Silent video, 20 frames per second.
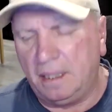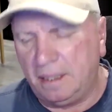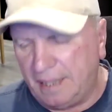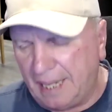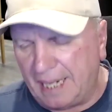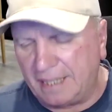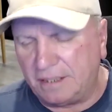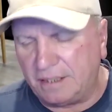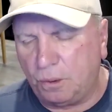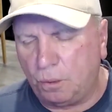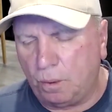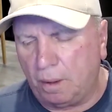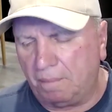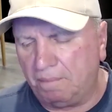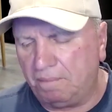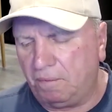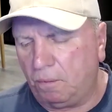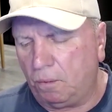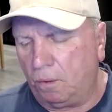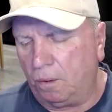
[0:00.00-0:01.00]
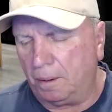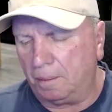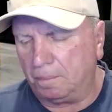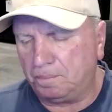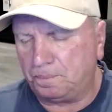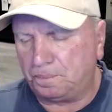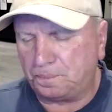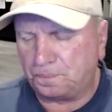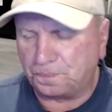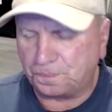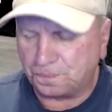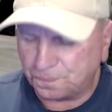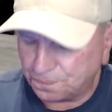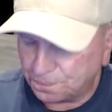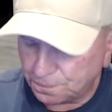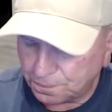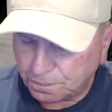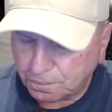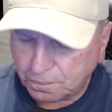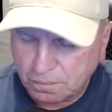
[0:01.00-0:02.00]
That's who I'm for.
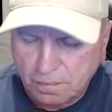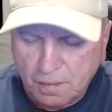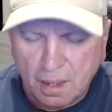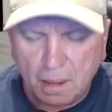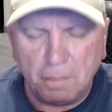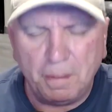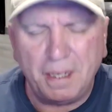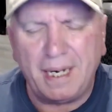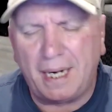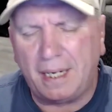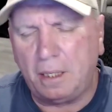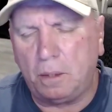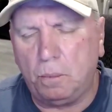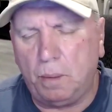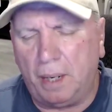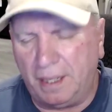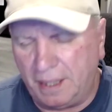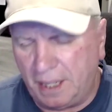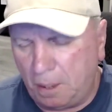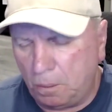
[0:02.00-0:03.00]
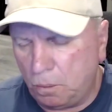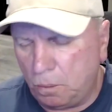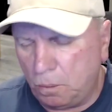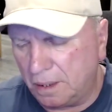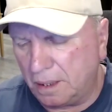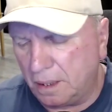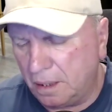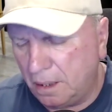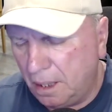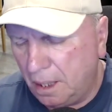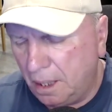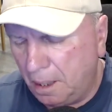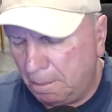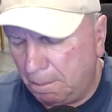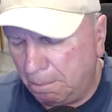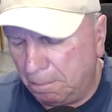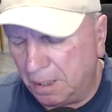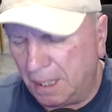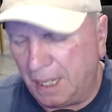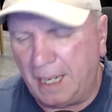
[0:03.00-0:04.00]
But anyway, they want to
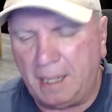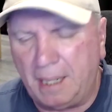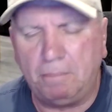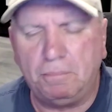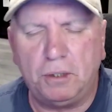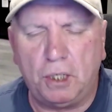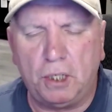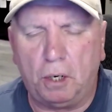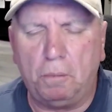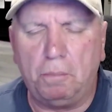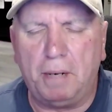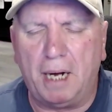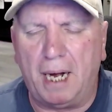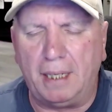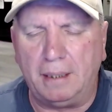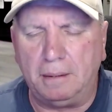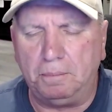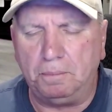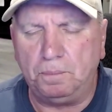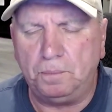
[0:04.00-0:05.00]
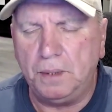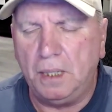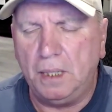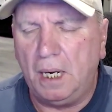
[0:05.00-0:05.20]
blame Joe Biden.